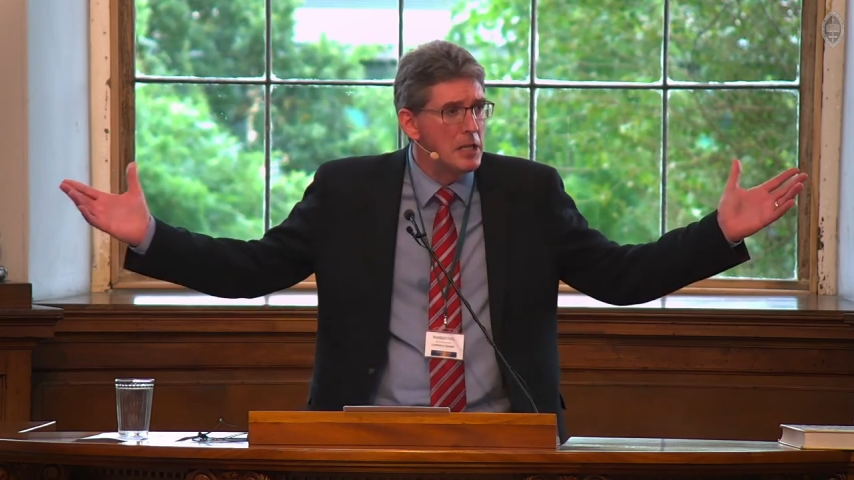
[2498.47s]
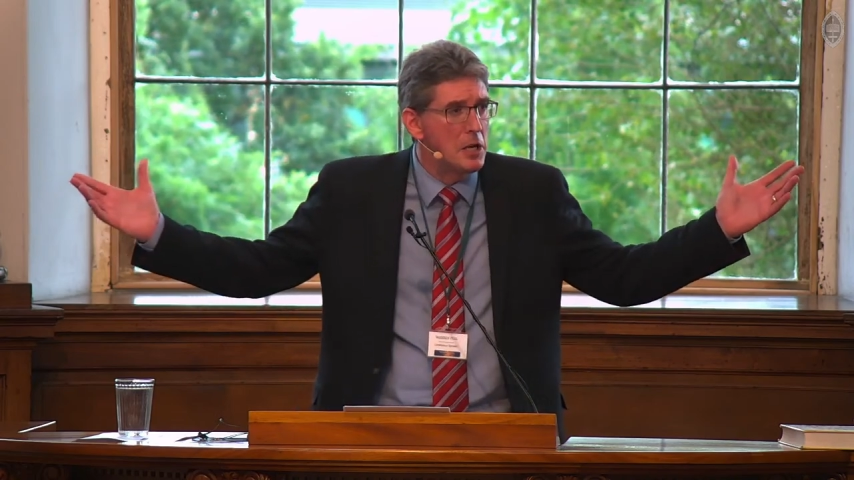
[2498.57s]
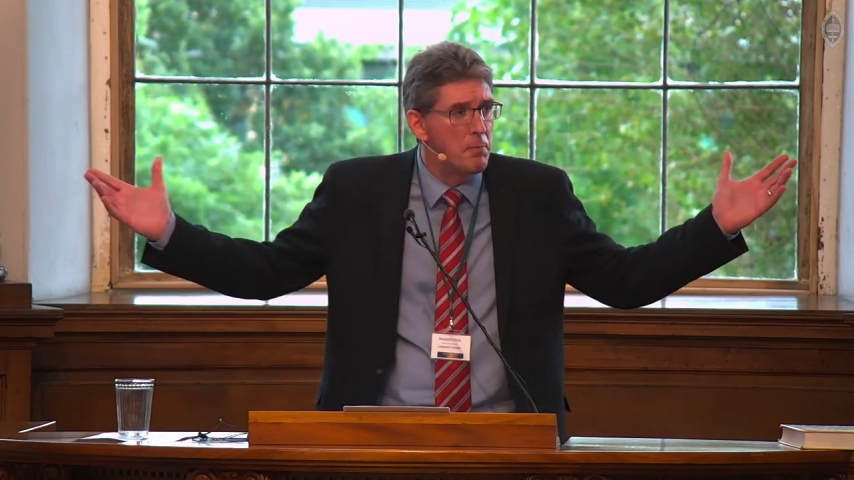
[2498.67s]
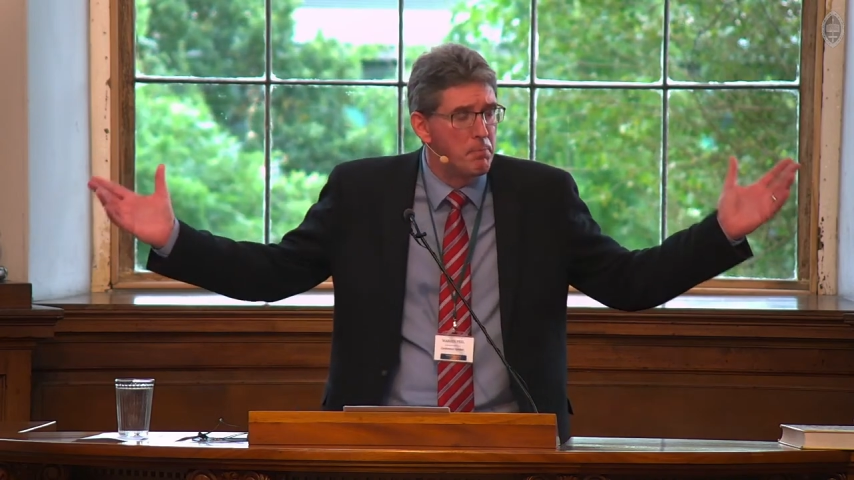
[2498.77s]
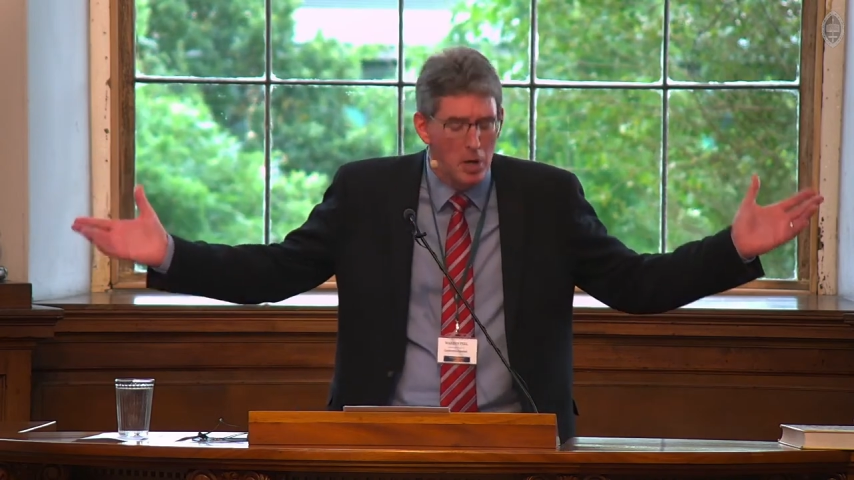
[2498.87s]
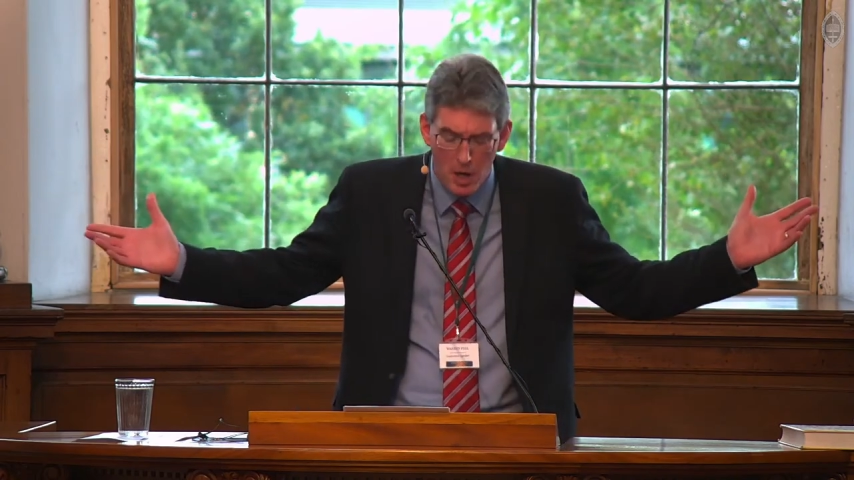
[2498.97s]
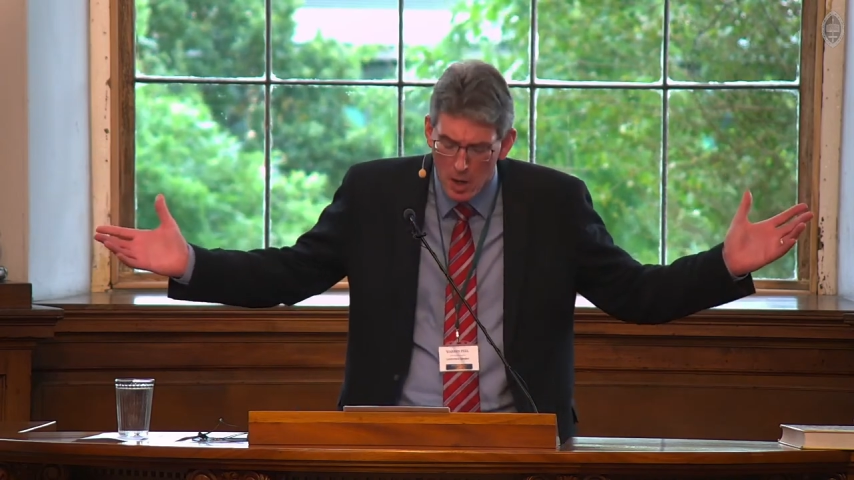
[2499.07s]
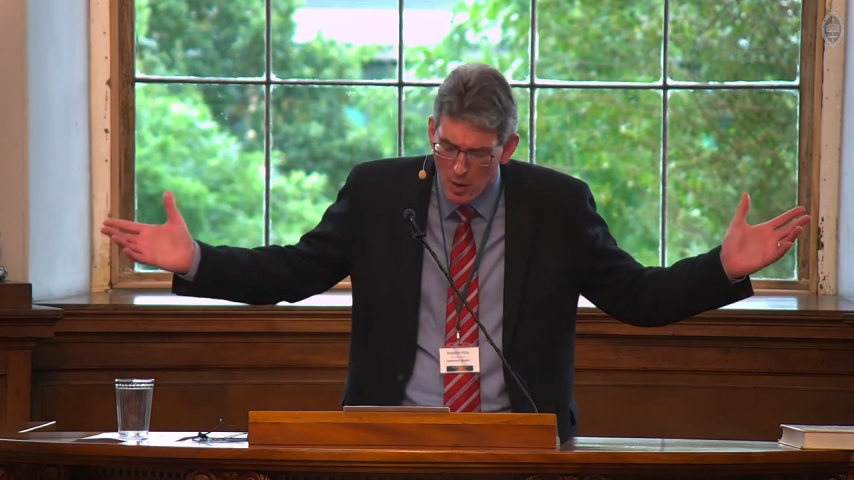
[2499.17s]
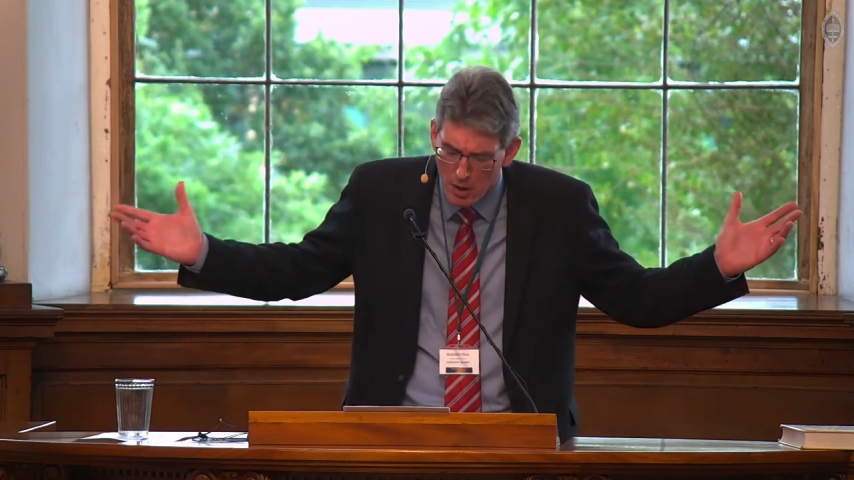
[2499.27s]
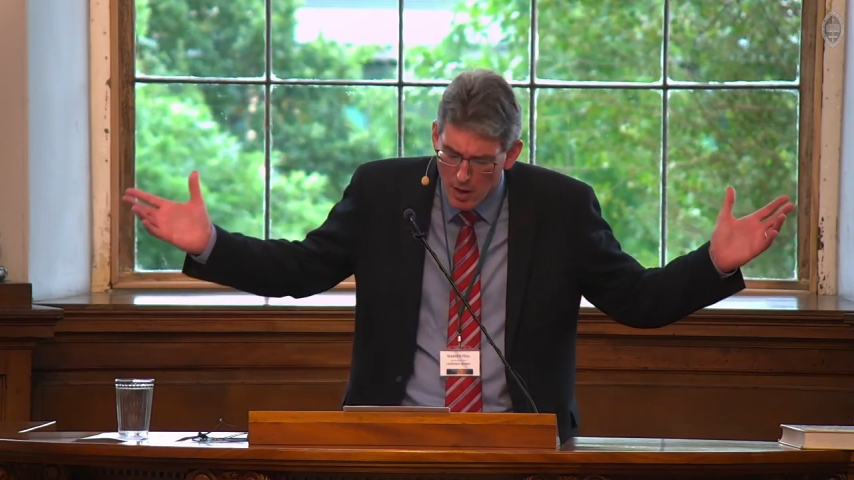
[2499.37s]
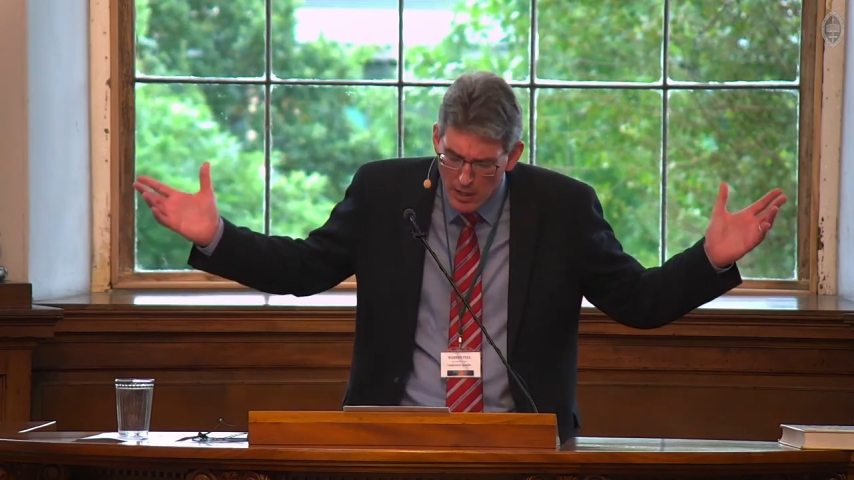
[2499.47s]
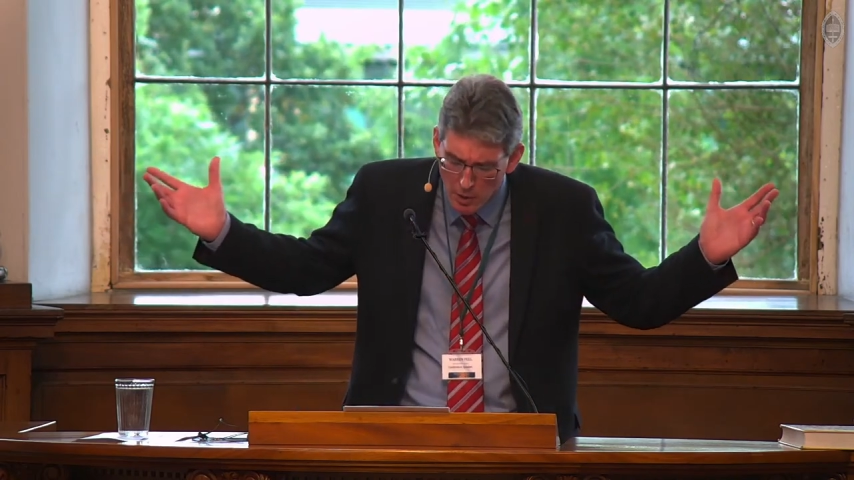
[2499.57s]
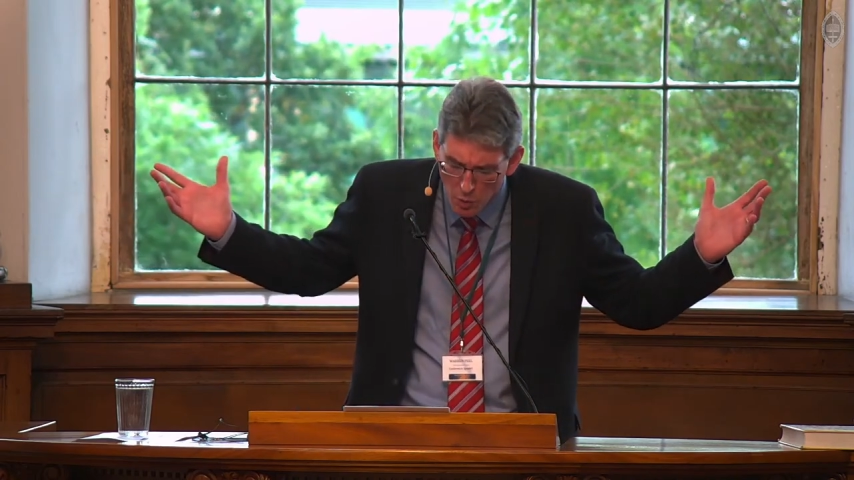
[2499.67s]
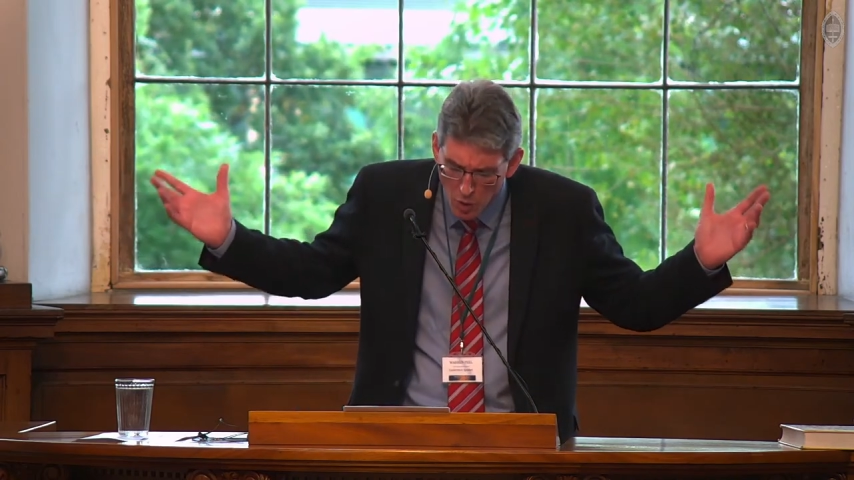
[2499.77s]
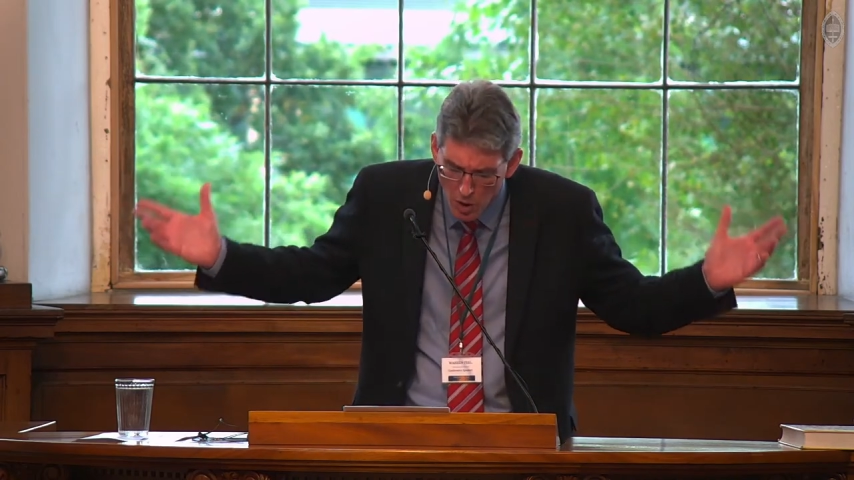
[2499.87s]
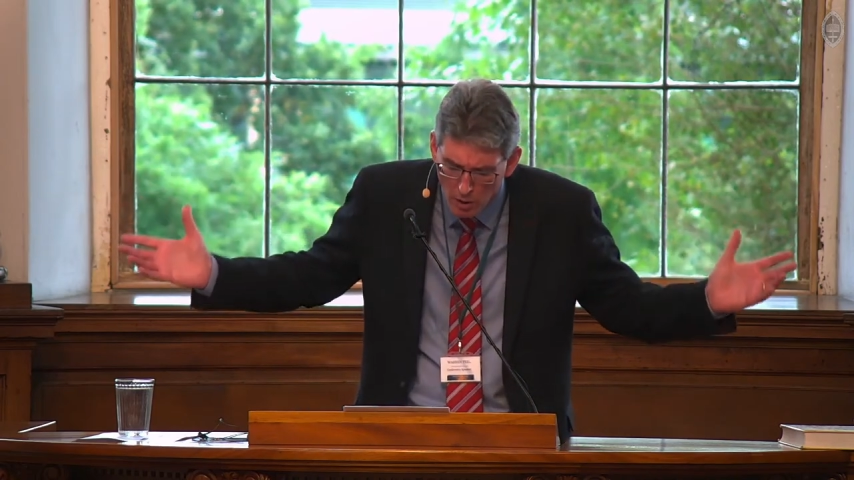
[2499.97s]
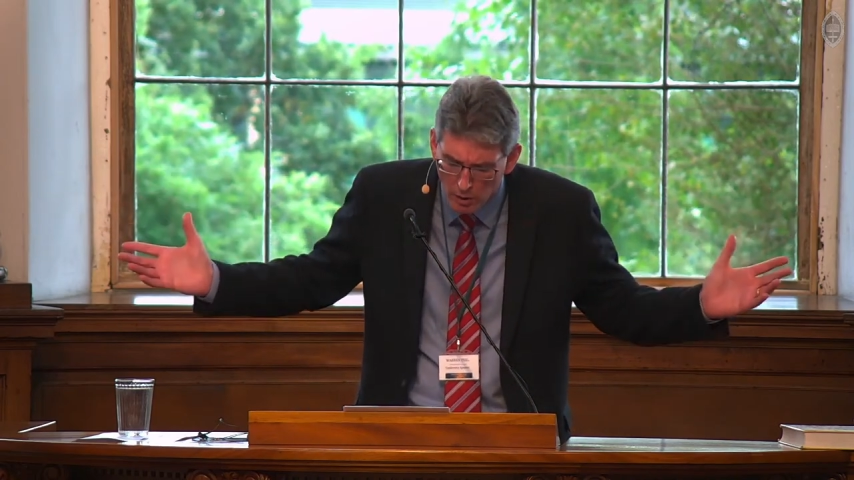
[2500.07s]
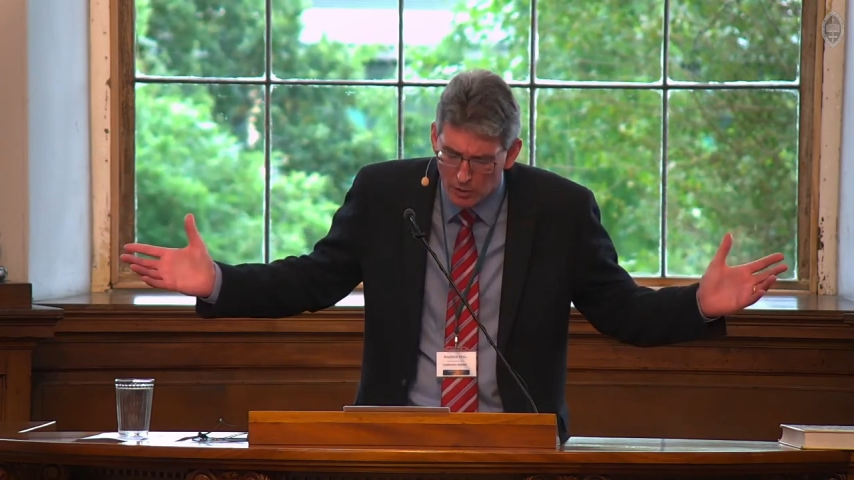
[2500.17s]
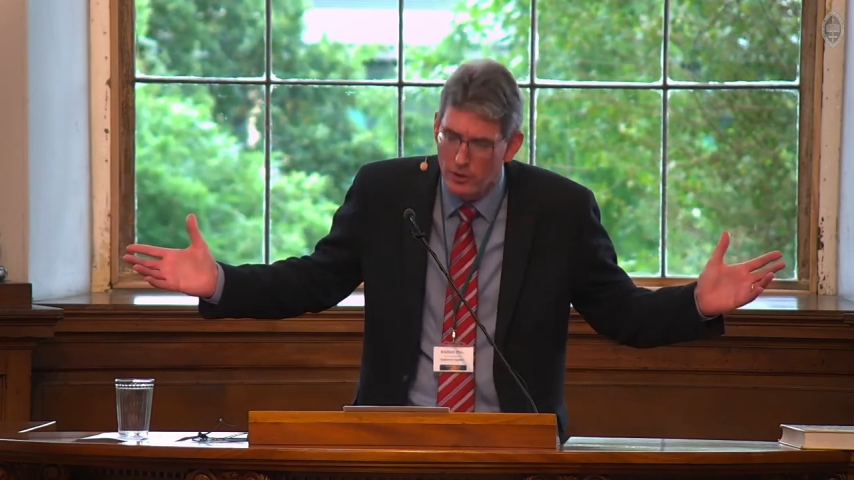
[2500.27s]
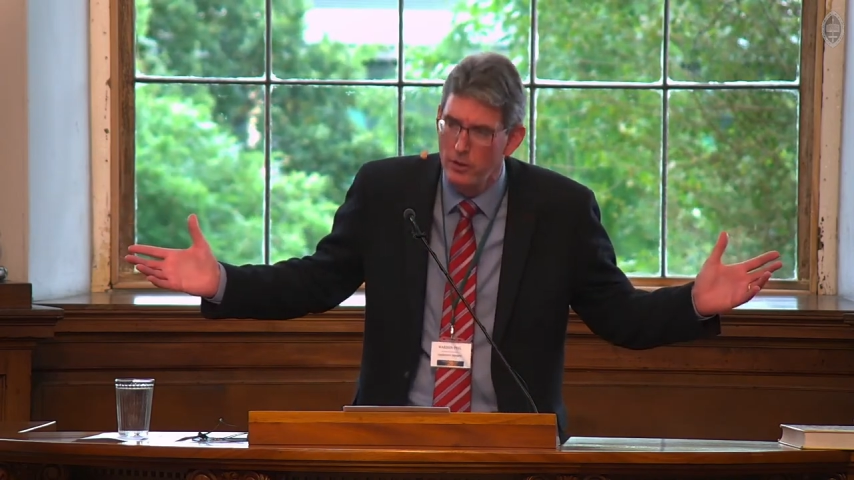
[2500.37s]
and power in the
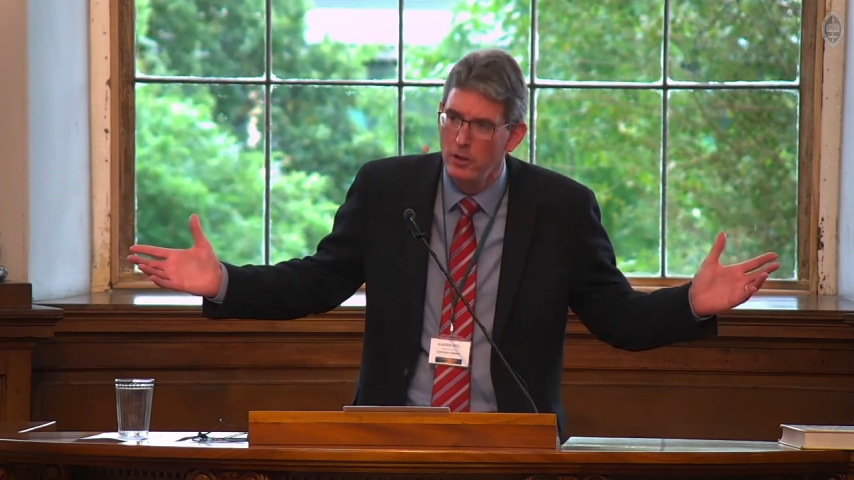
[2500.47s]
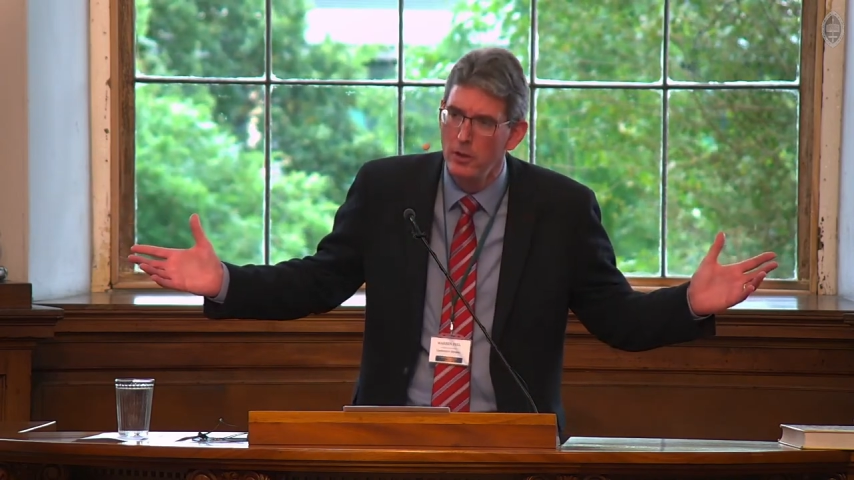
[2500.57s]
world,